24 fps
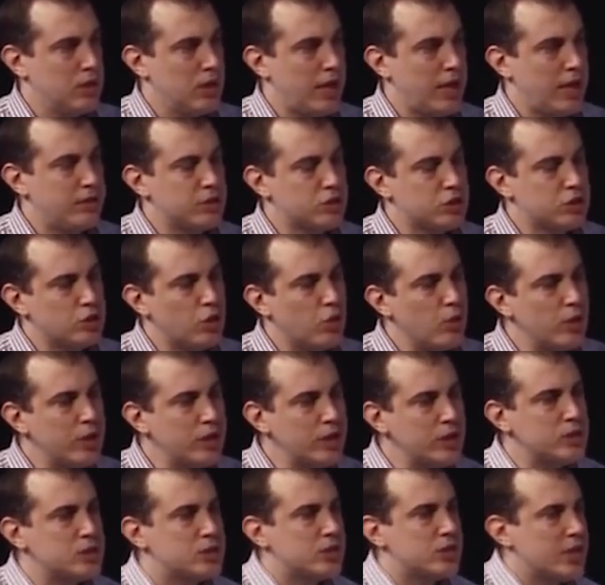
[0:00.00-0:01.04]
And this
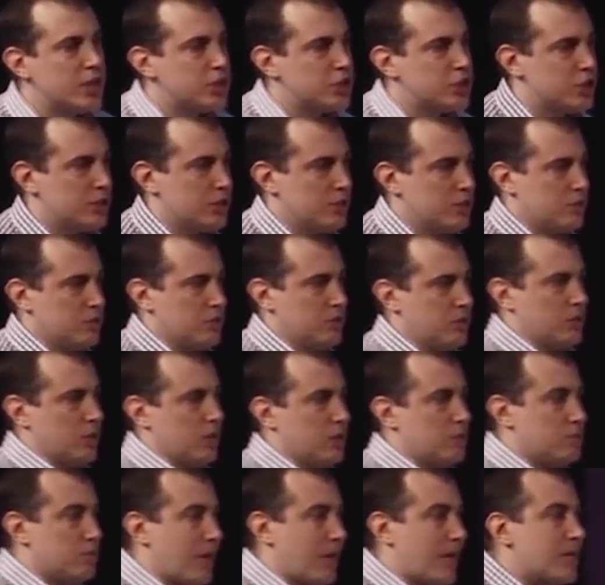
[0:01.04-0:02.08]
tokenization
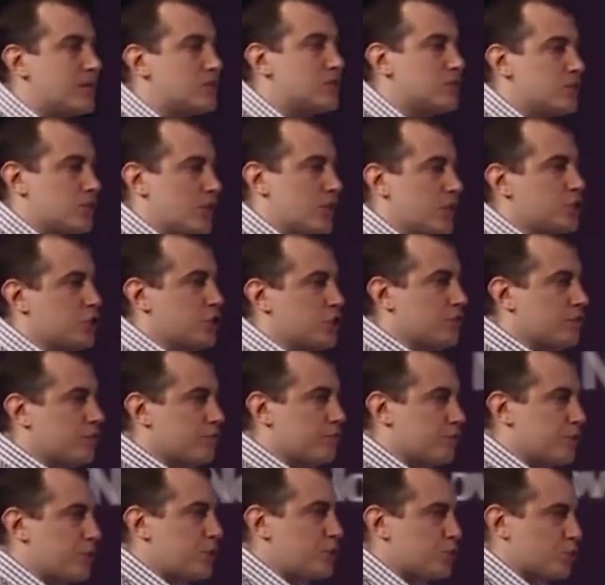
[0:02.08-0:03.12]
and monetization
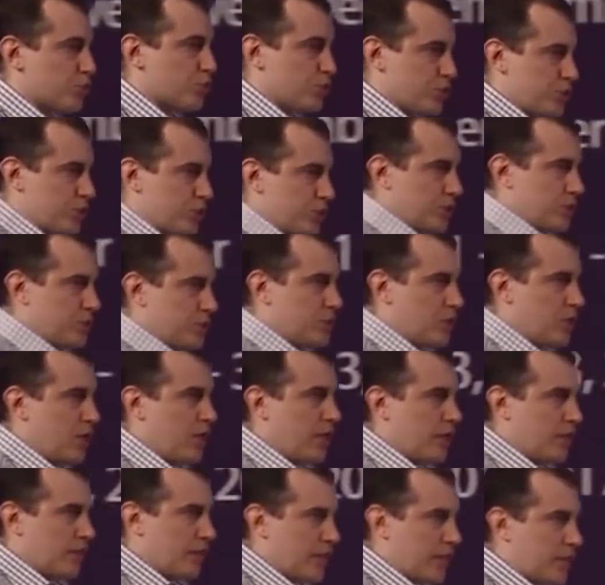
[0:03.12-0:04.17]
of resources
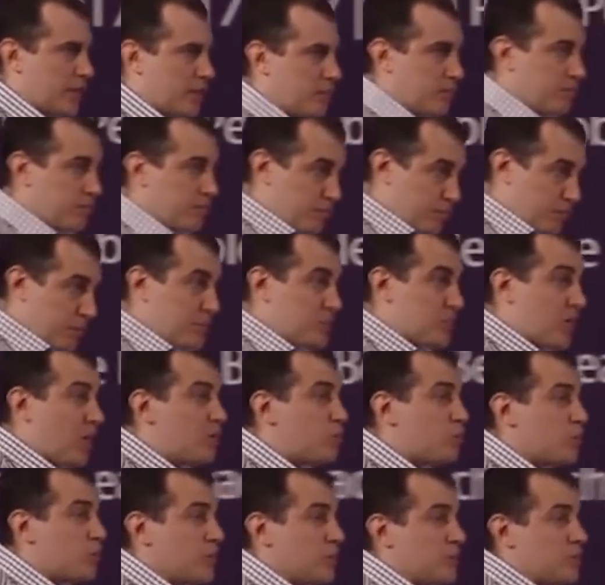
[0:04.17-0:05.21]
that can be
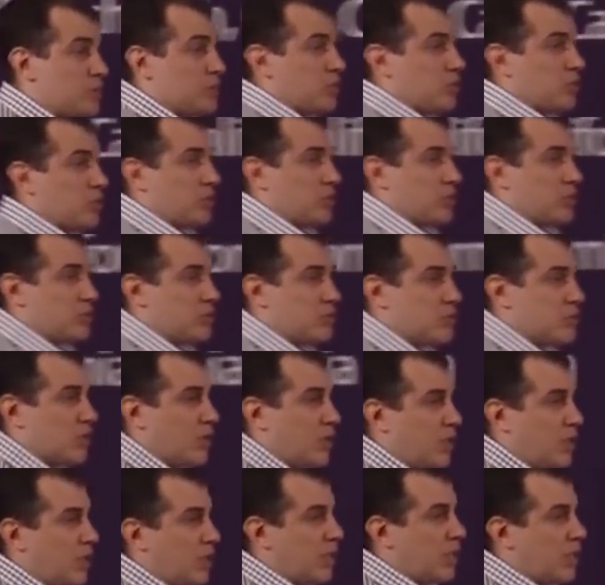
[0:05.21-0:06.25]
done with these tokens
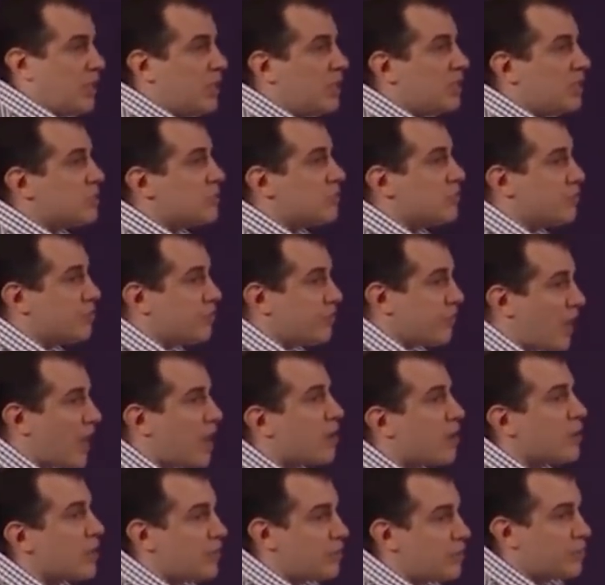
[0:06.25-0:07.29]
is
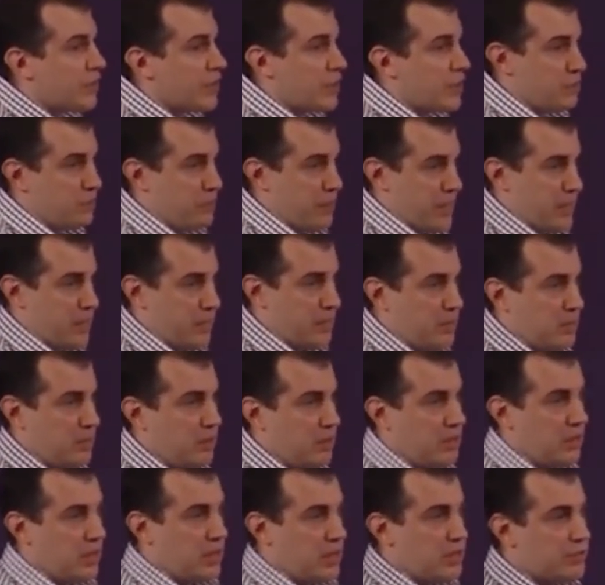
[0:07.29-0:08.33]
very, very big.
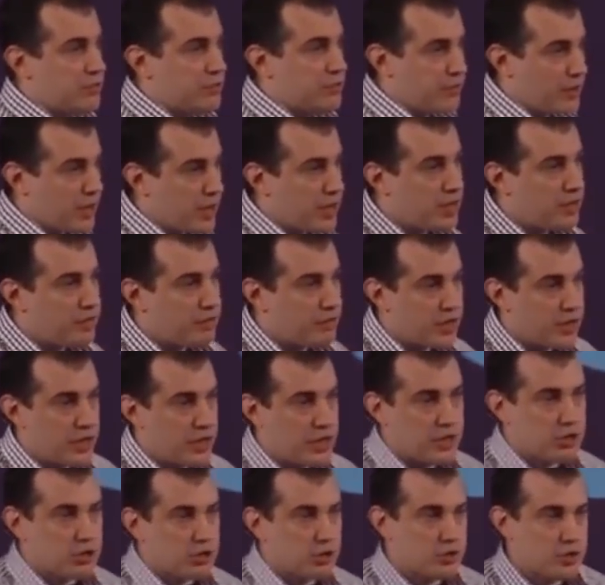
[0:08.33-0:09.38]
It's very, very
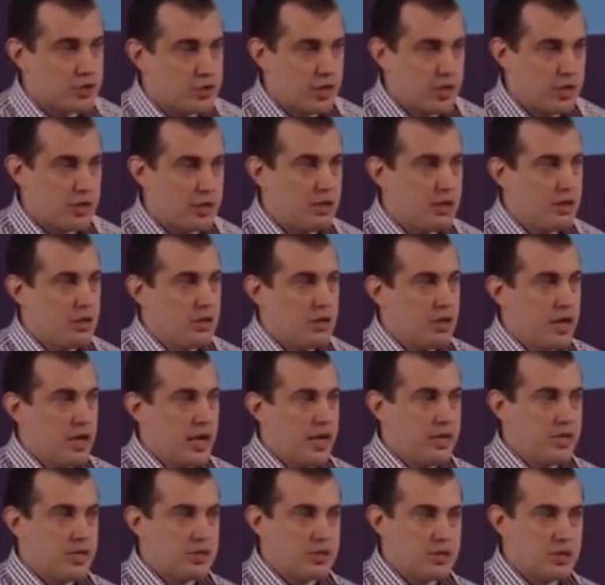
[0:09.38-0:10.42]
interesting.
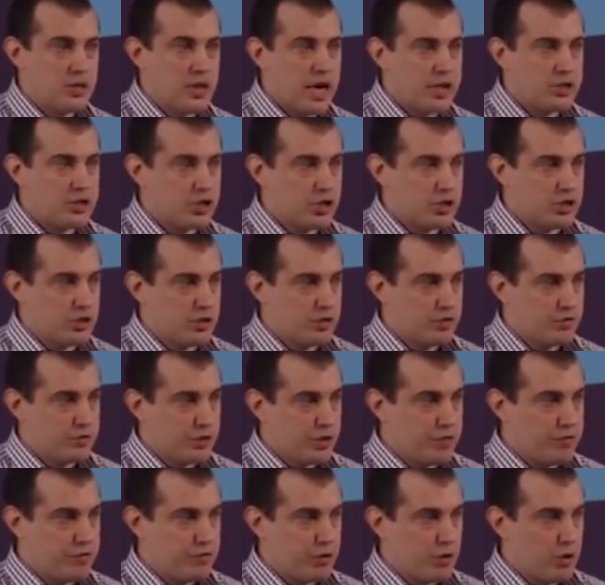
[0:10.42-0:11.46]
And it's not just the
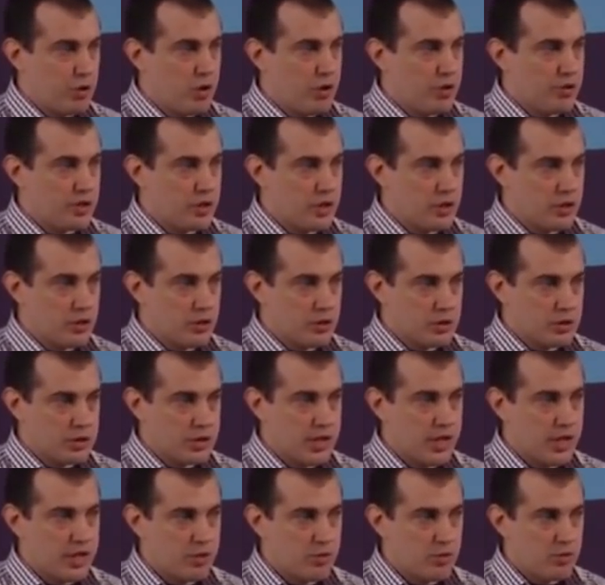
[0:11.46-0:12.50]
free-for-all that it looks
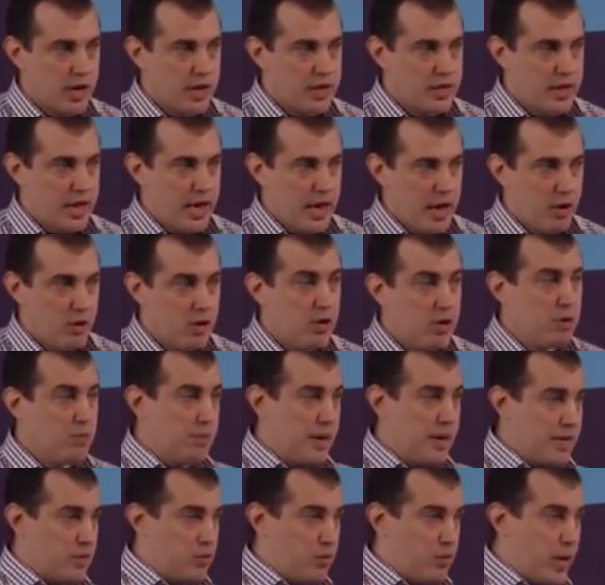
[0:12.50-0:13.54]
like right now.
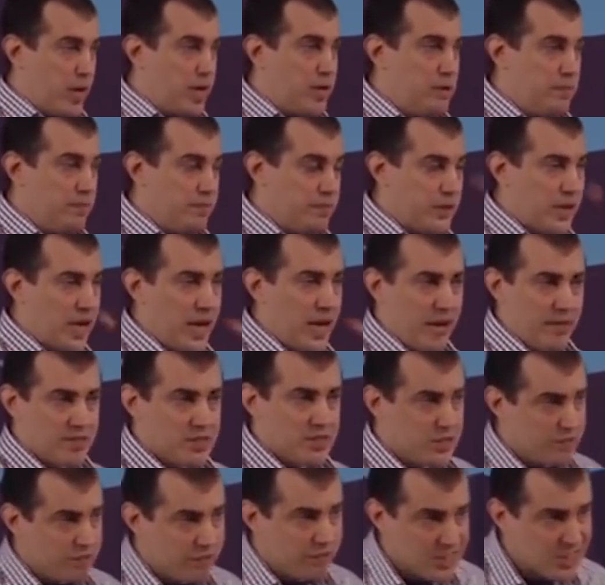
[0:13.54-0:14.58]
By the way, I
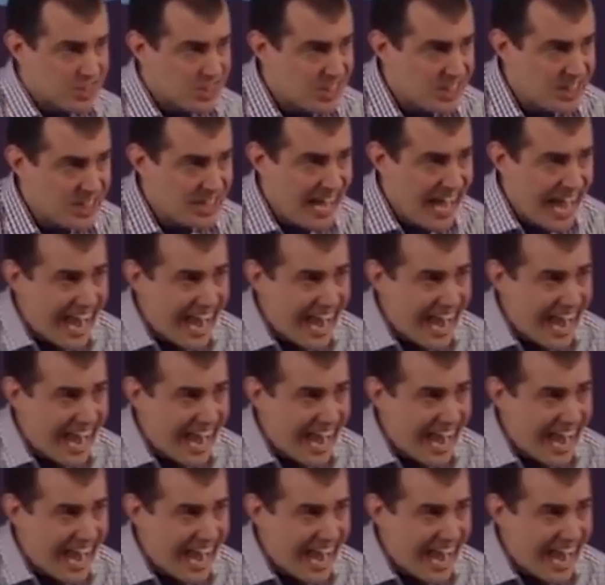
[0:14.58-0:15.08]
haven't invested in